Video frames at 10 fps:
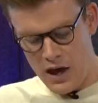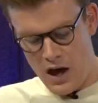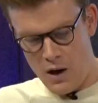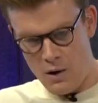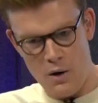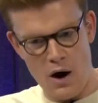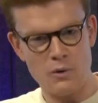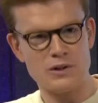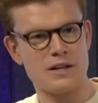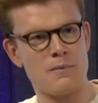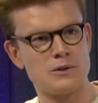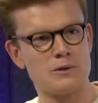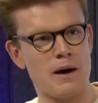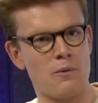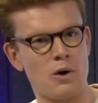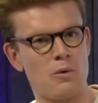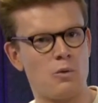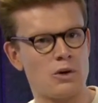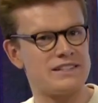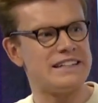I want to start by talking about
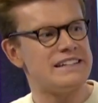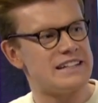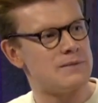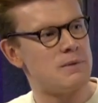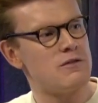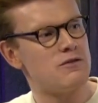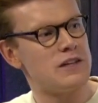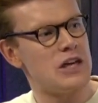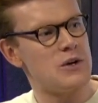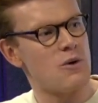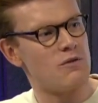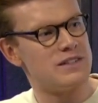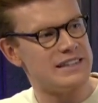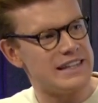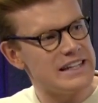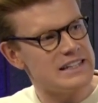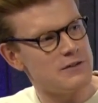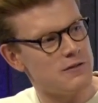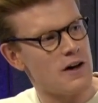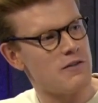what a season it's been for you. Obviously, the
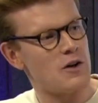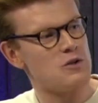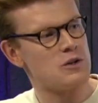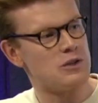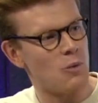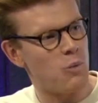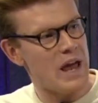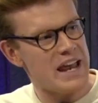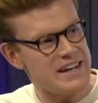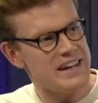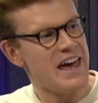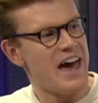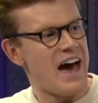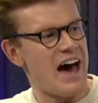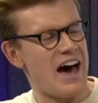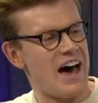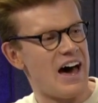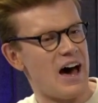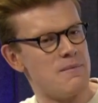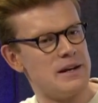Indy 500, the win.
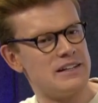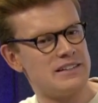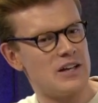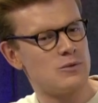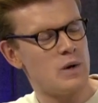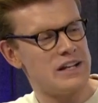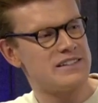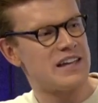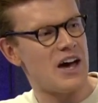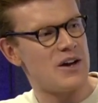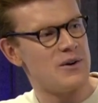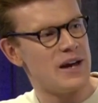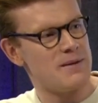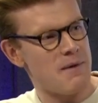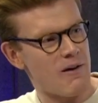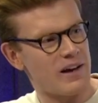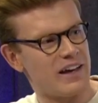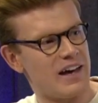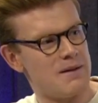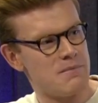I mean, as wins go in
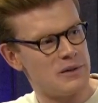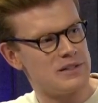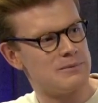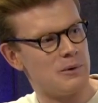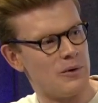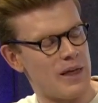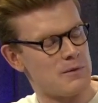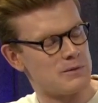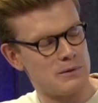America in motorsport, that must be